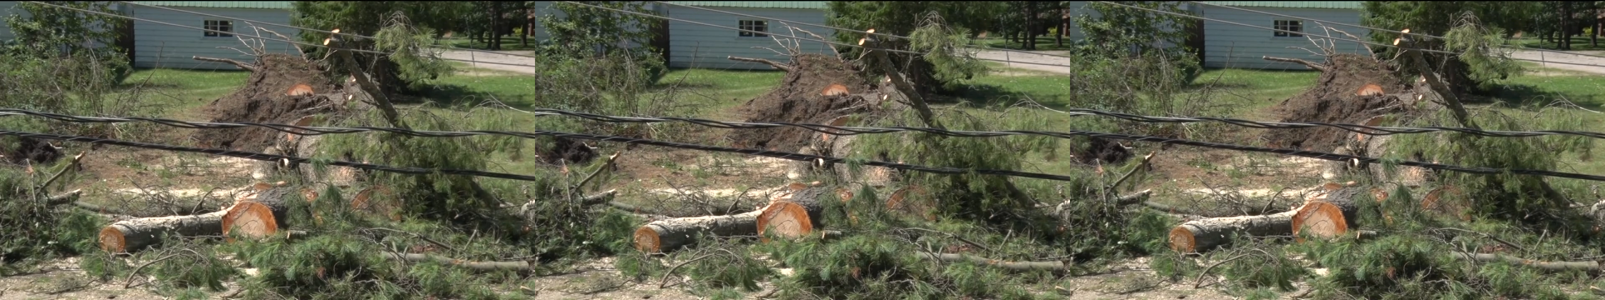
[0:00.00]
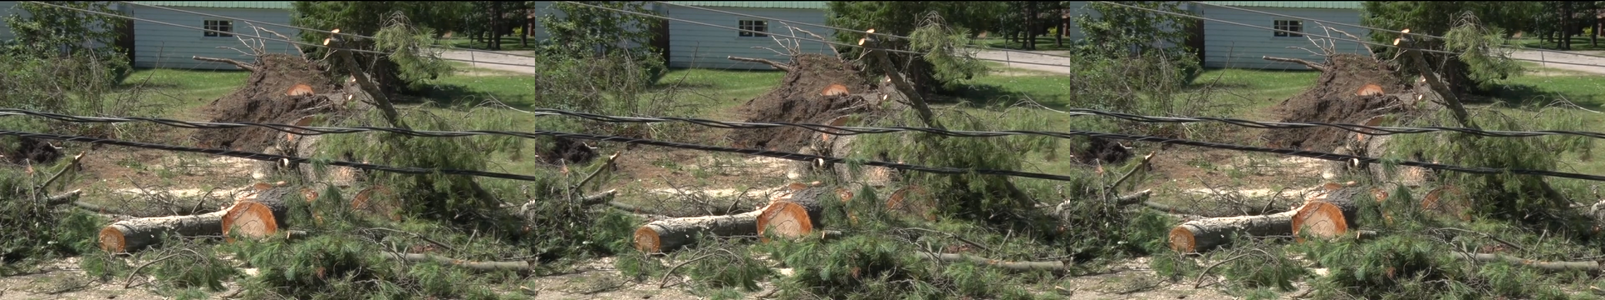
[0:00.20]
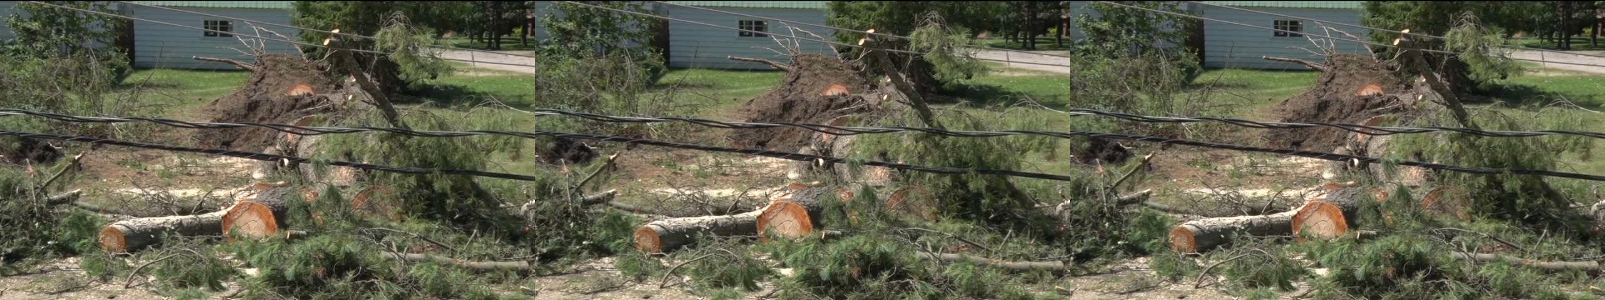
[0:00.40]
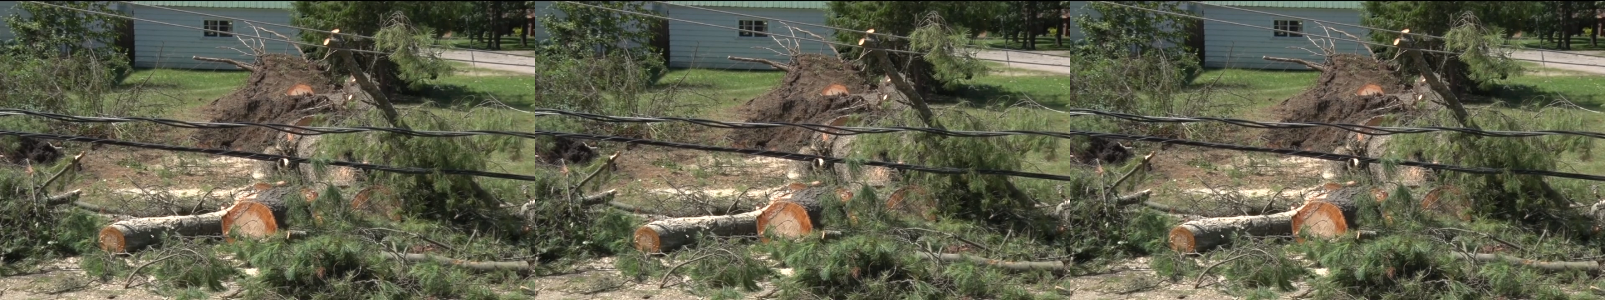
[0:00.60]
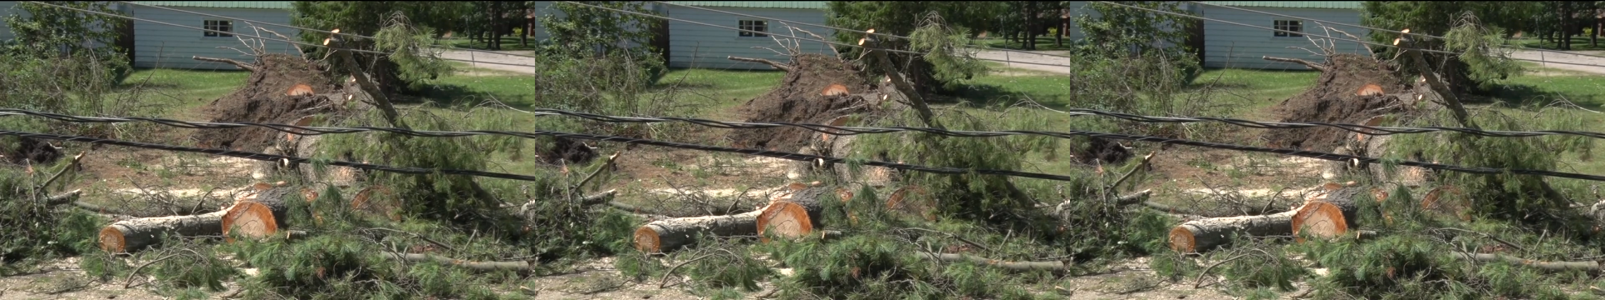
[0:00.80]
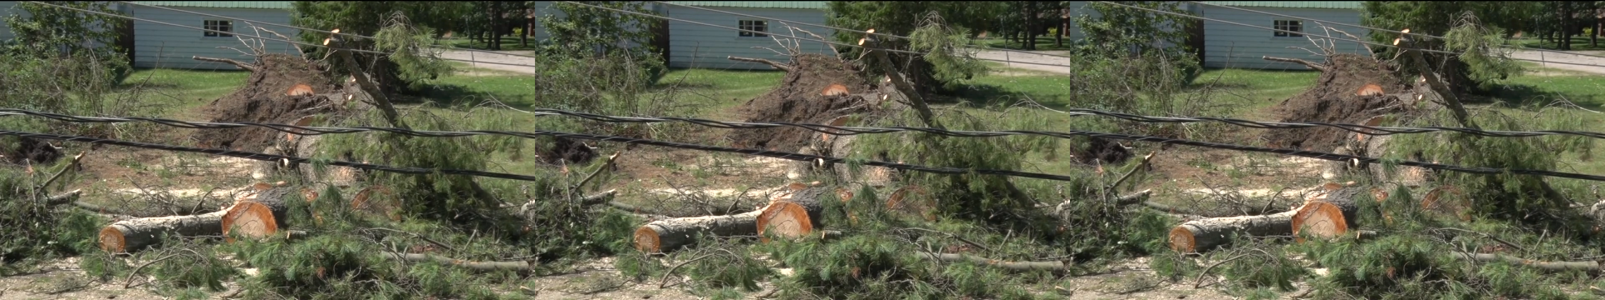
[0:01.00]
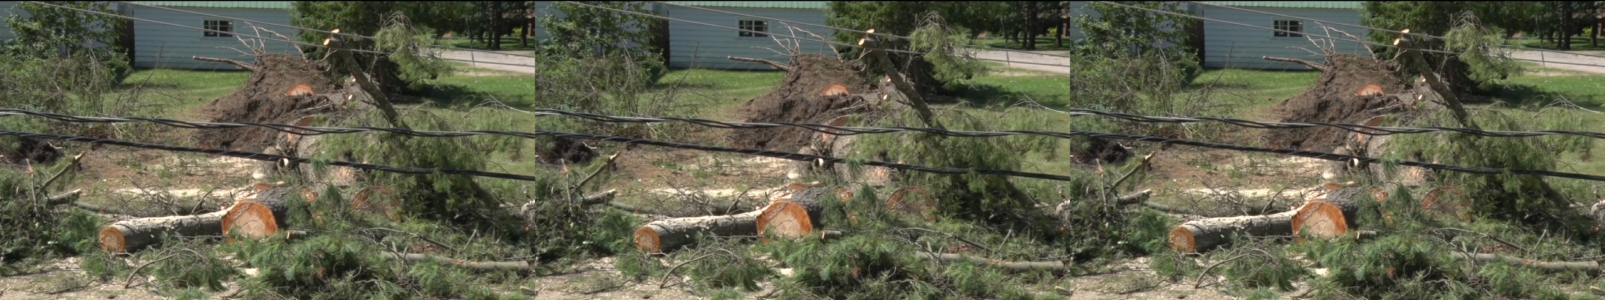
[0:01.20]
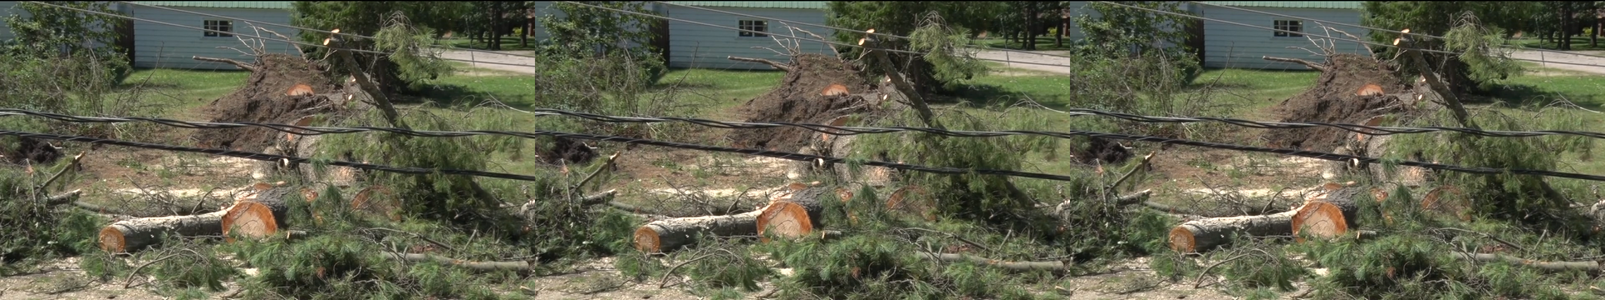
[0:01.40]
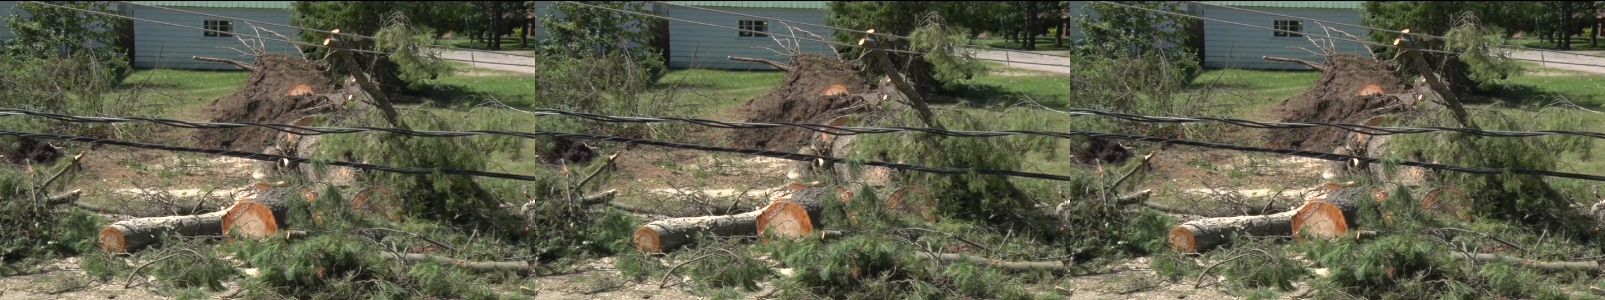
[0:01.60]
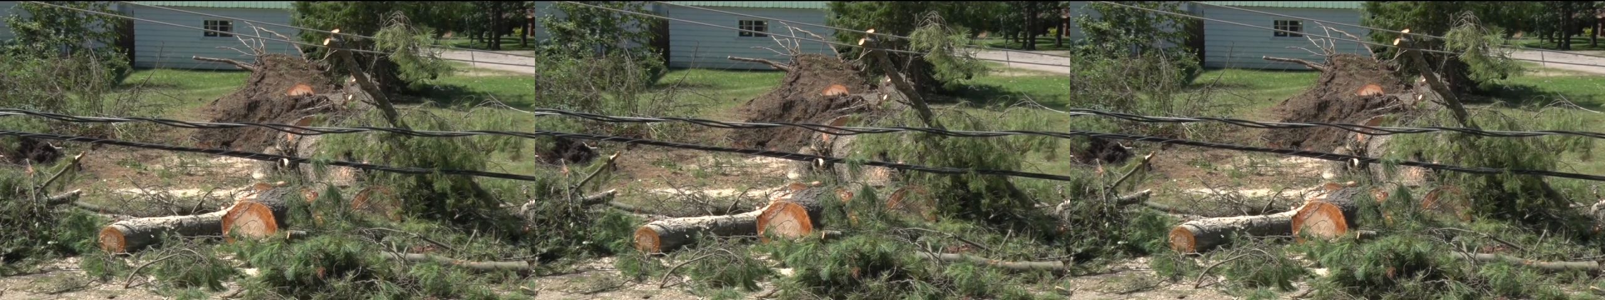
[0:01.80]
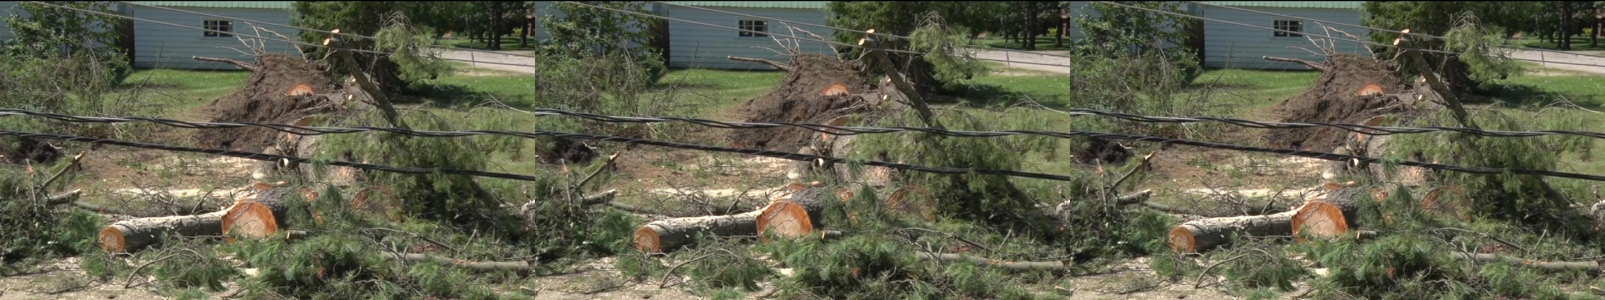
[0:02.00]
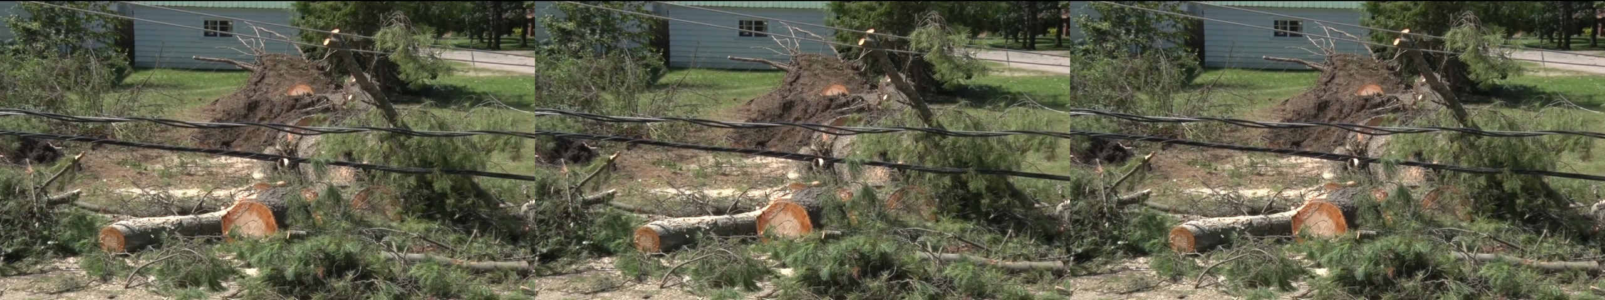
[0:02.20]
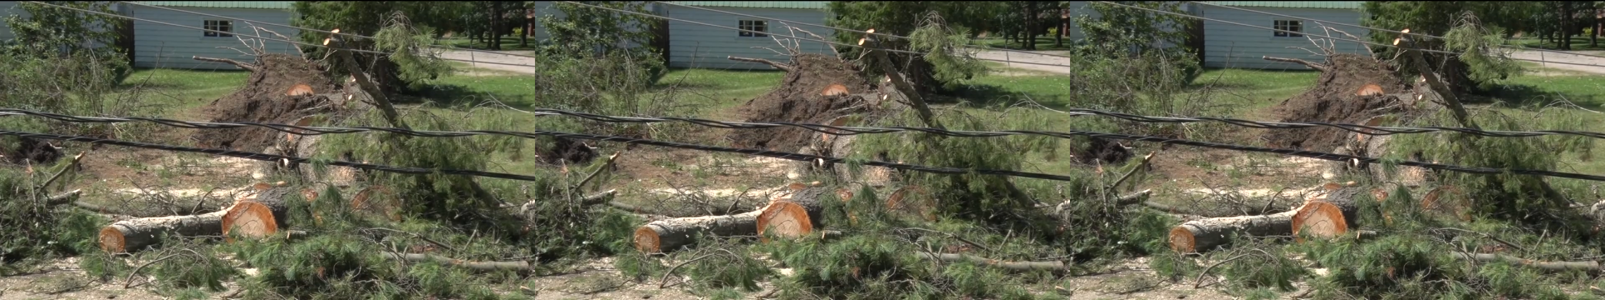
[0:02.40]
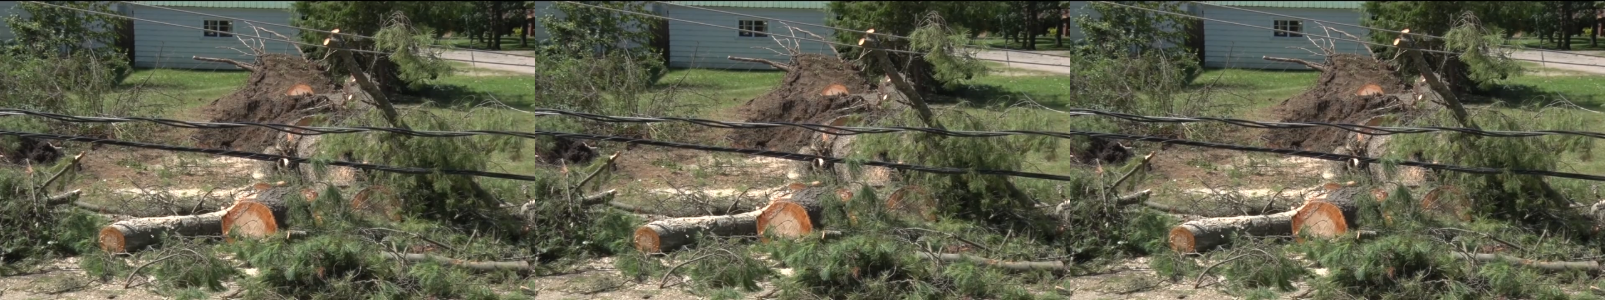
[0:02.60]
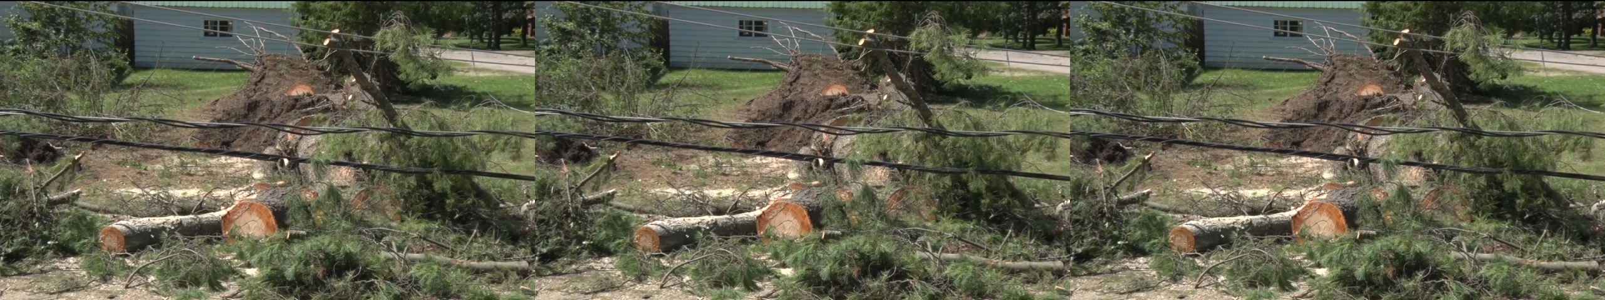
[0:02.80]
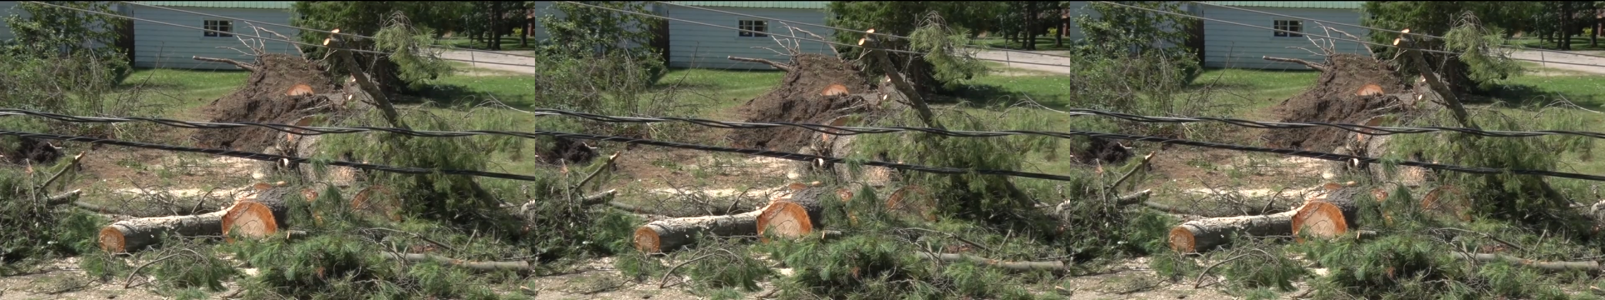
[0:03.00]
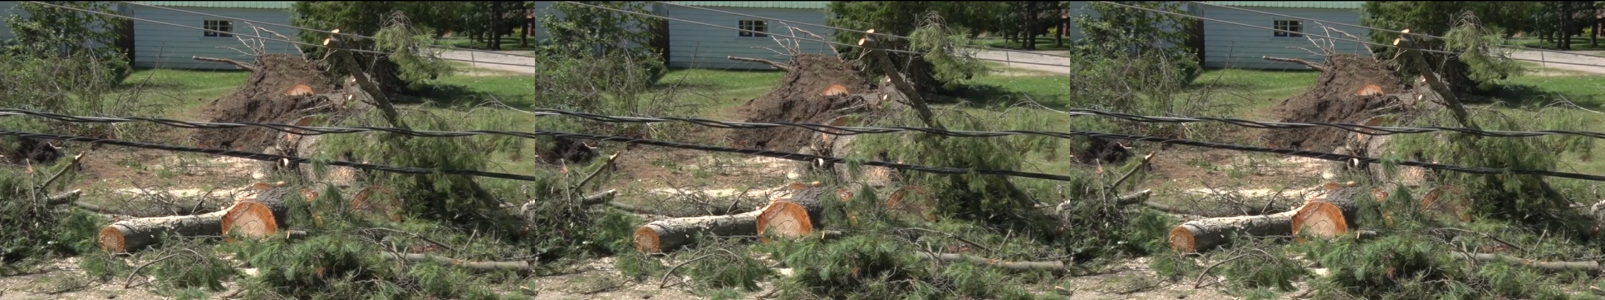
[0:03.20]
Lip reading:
[unreadable: no face in view]